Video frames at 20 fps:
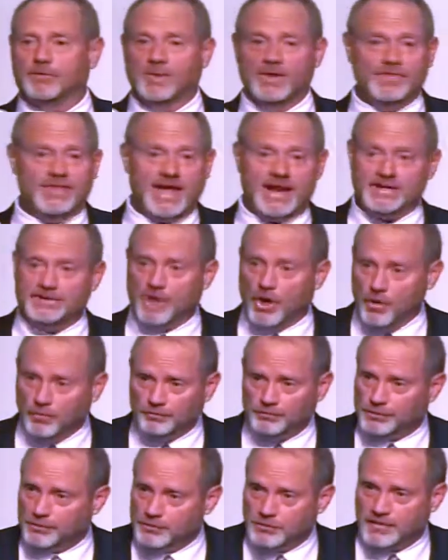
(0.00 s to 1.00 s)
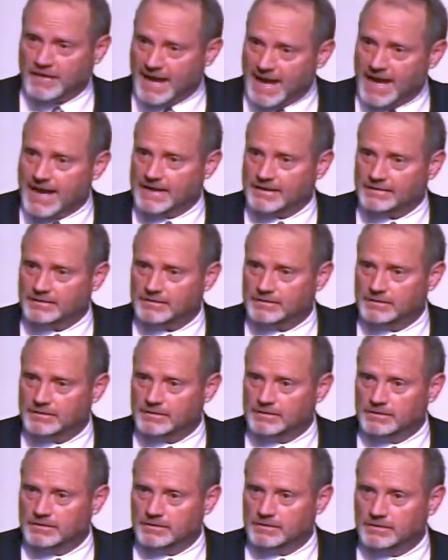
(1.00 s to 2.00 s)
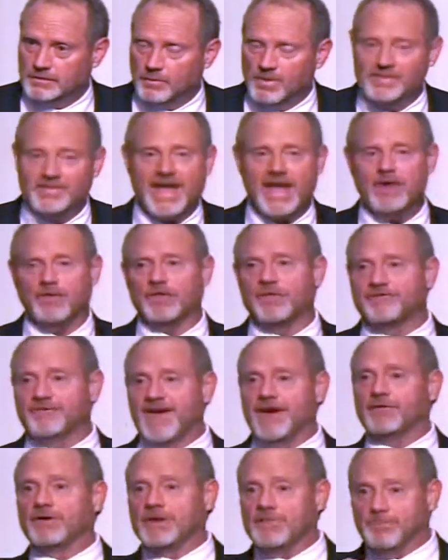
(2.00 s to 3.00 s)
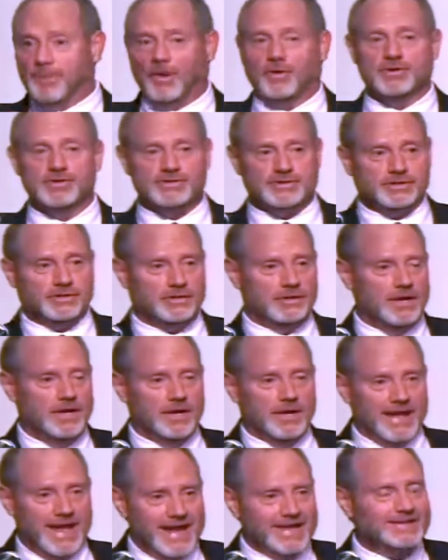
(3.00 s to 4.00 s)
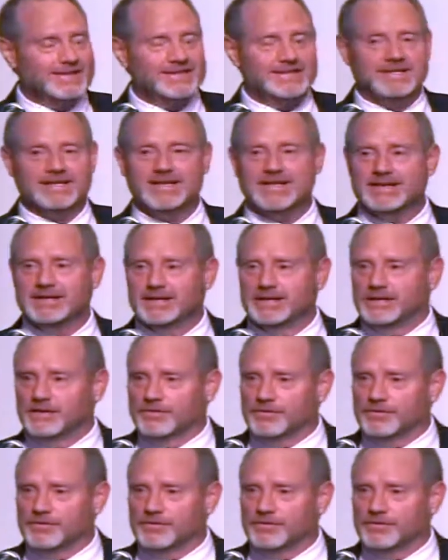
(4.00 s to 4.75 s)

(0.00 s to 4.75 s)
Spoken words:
When they don't do that. When they are the very person, entity,